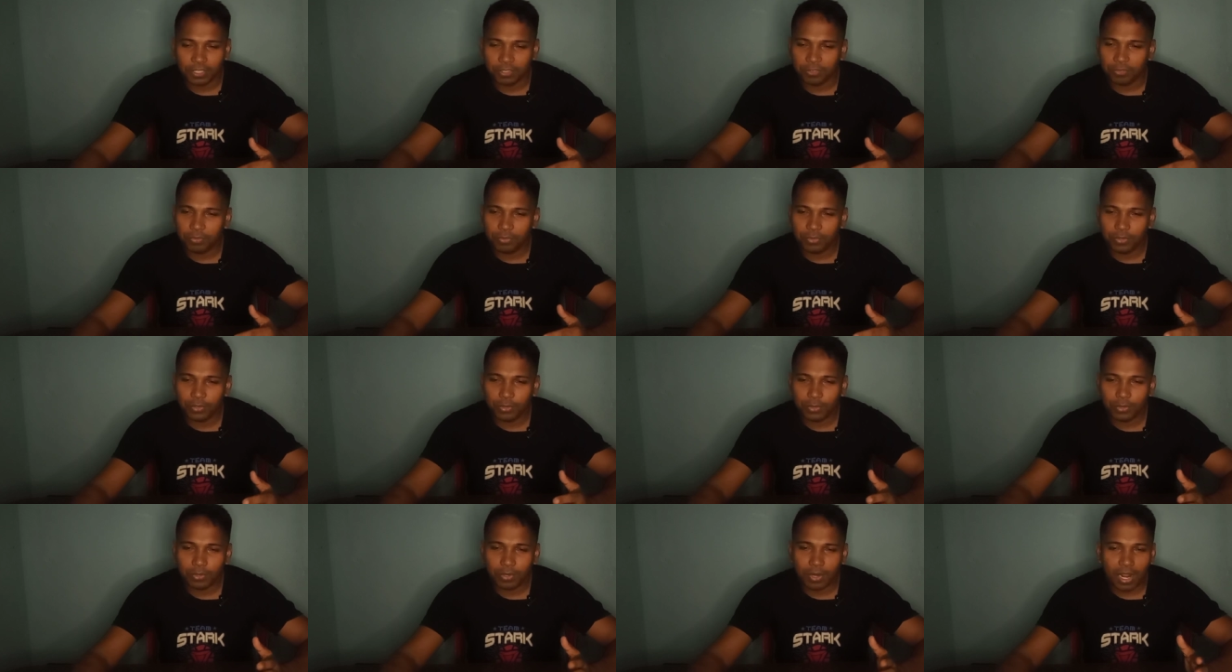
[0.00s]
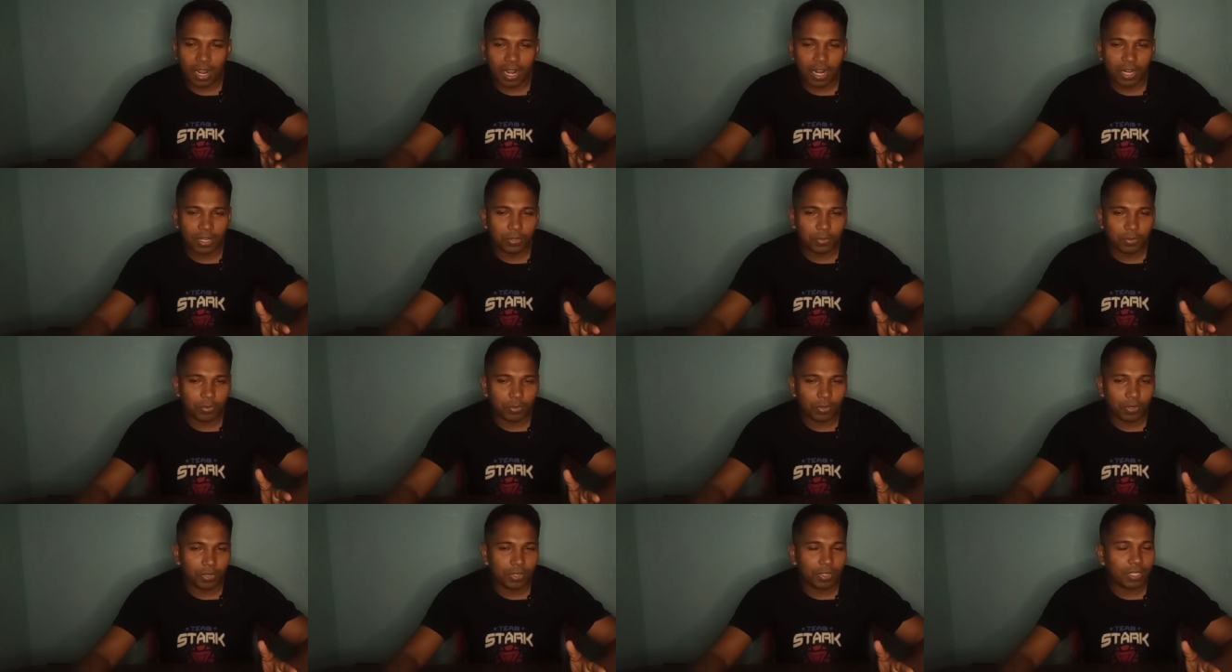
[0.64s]
If your
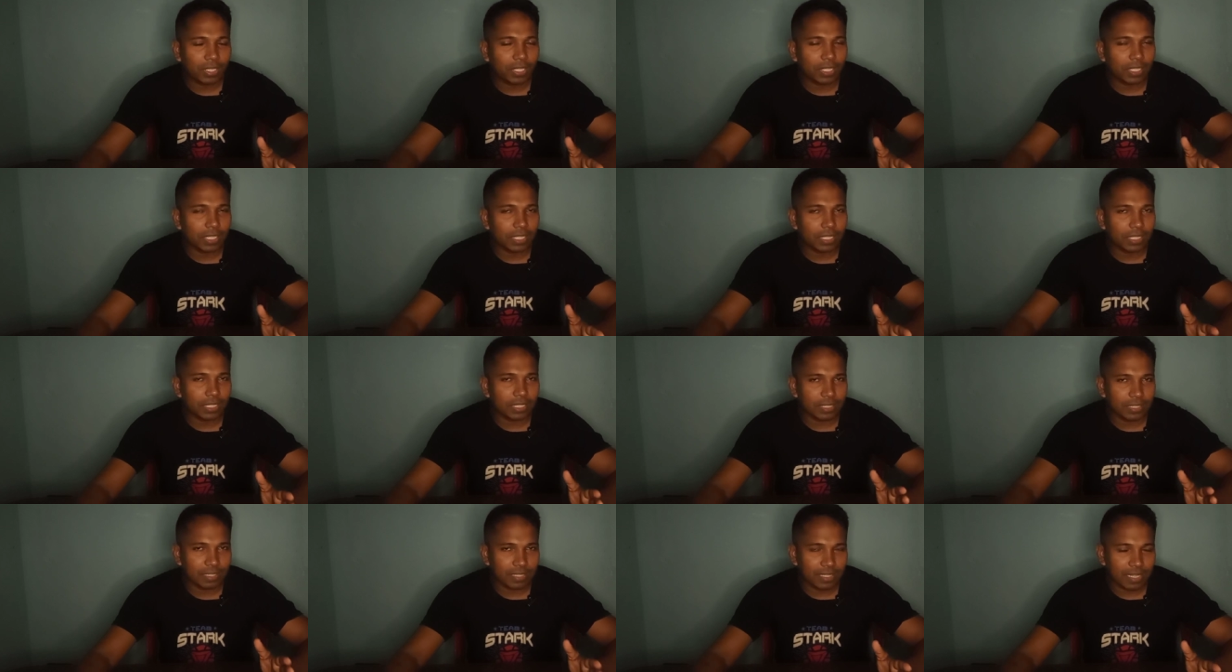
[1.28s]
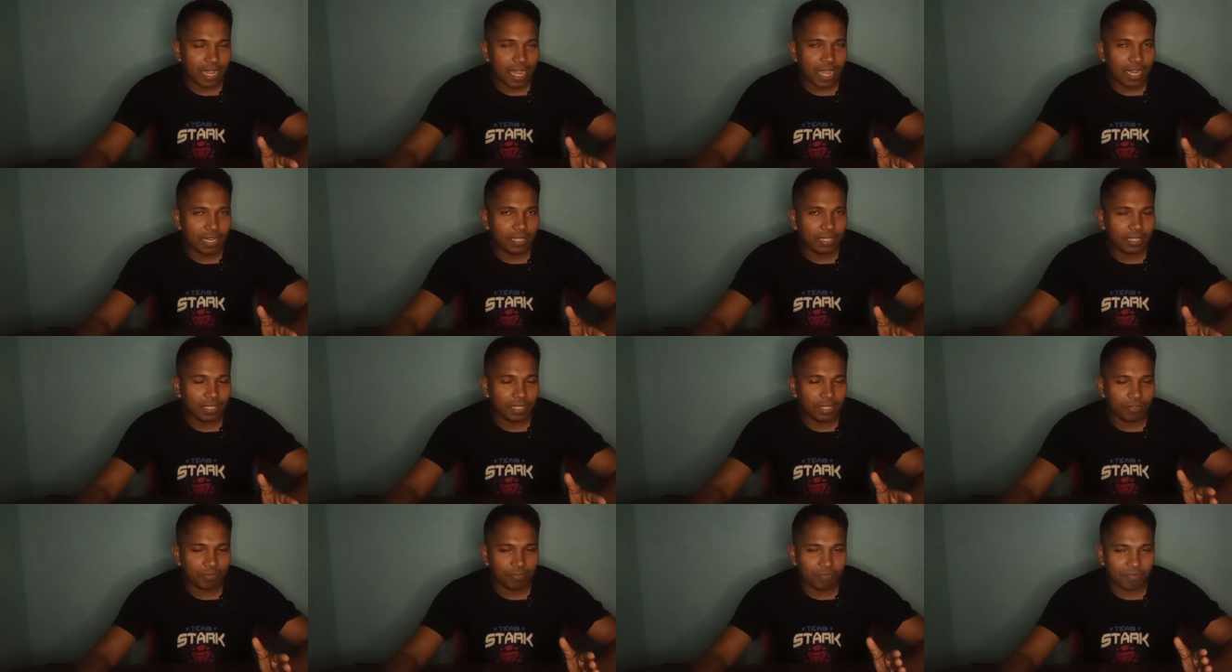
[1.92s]
artwork
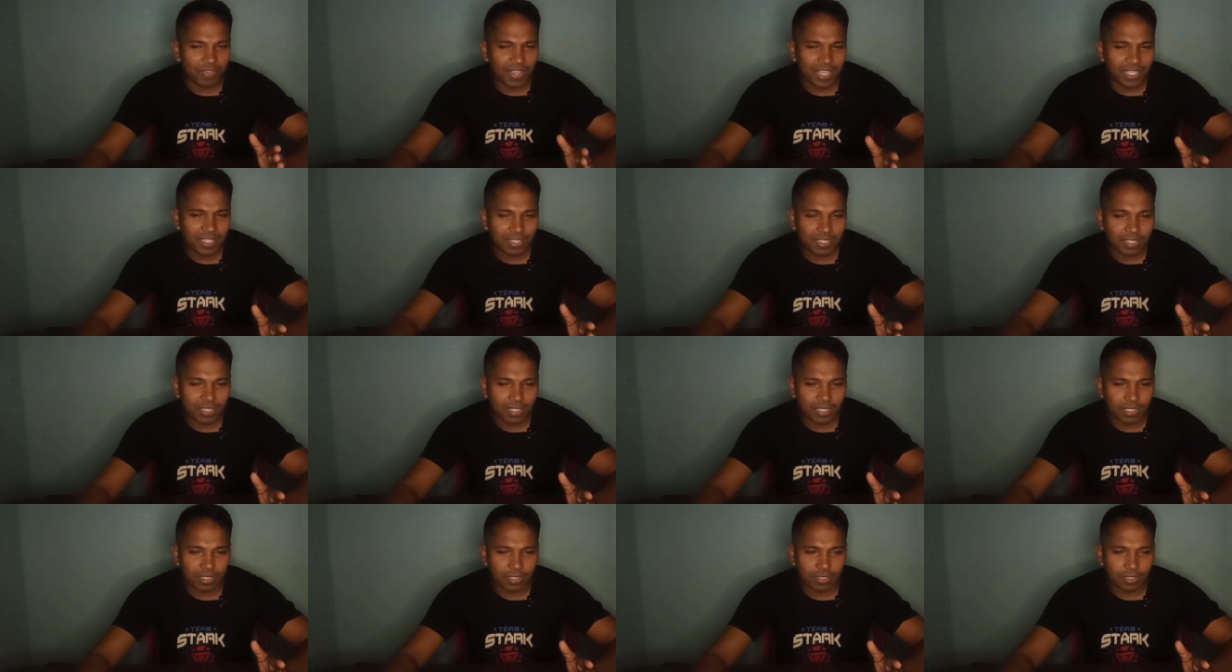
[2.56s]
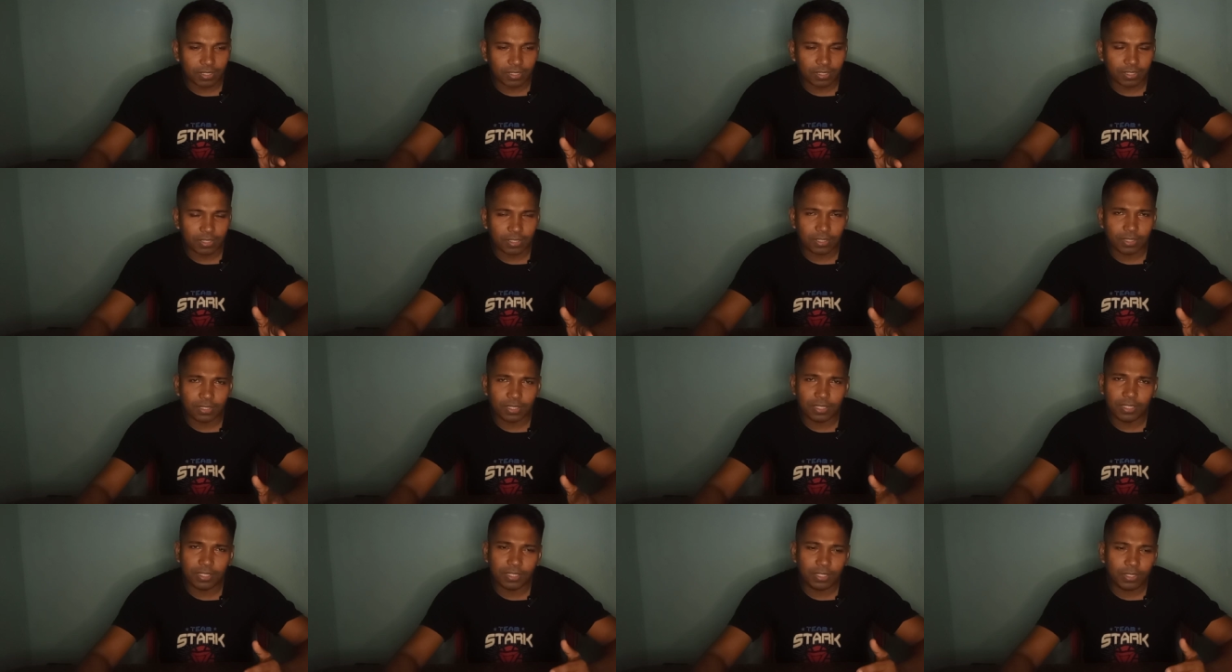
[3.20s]
stand in best niche,
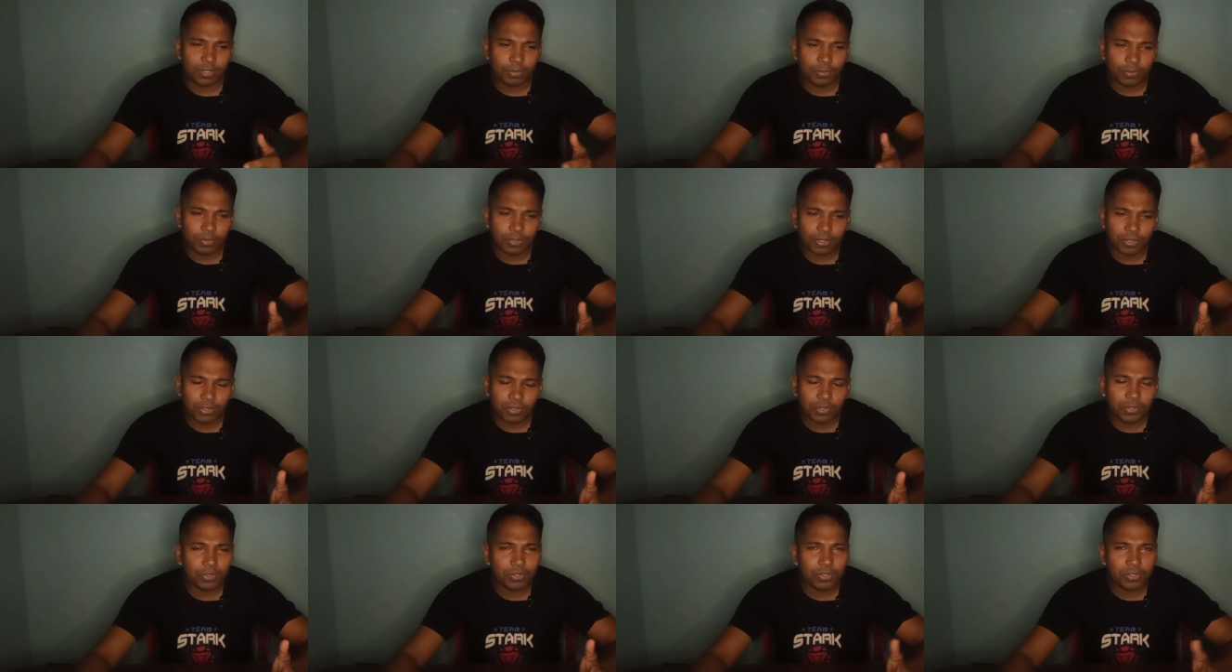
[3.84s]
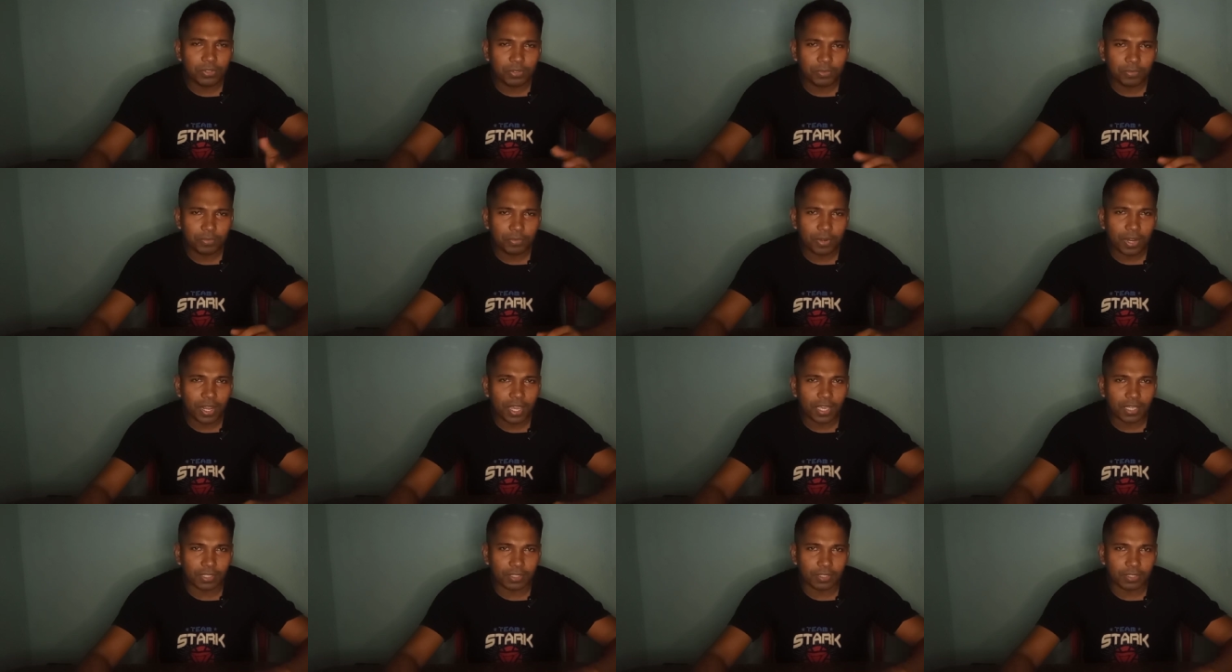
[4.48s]
then you control your
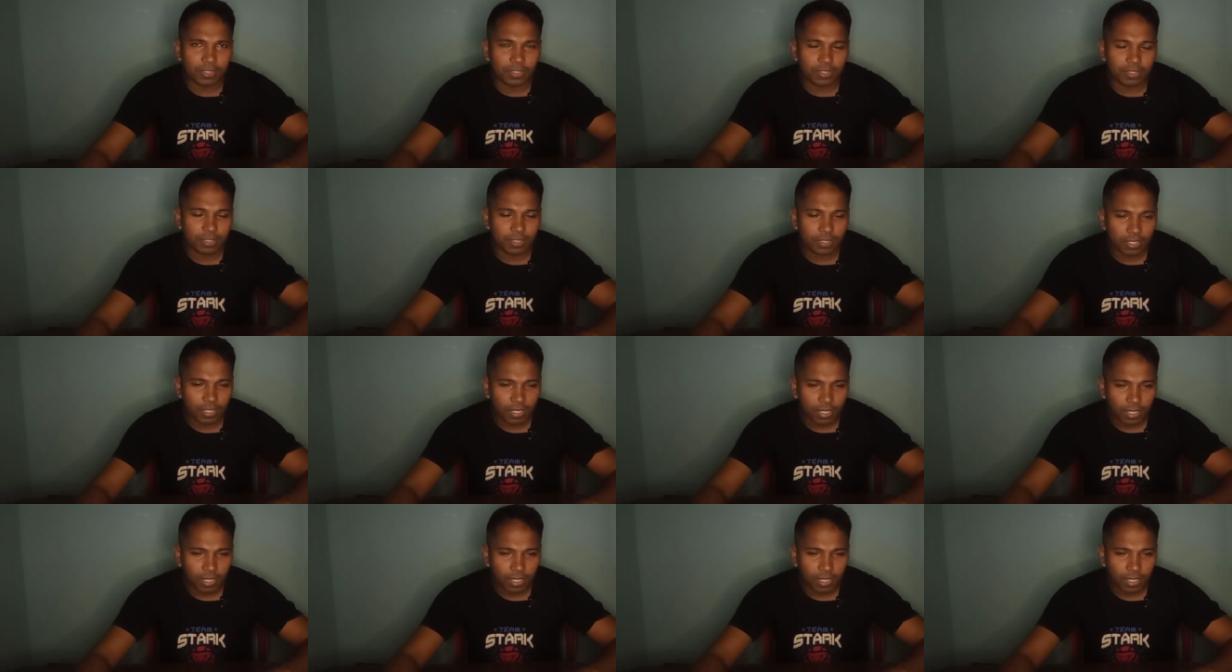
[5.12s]
price.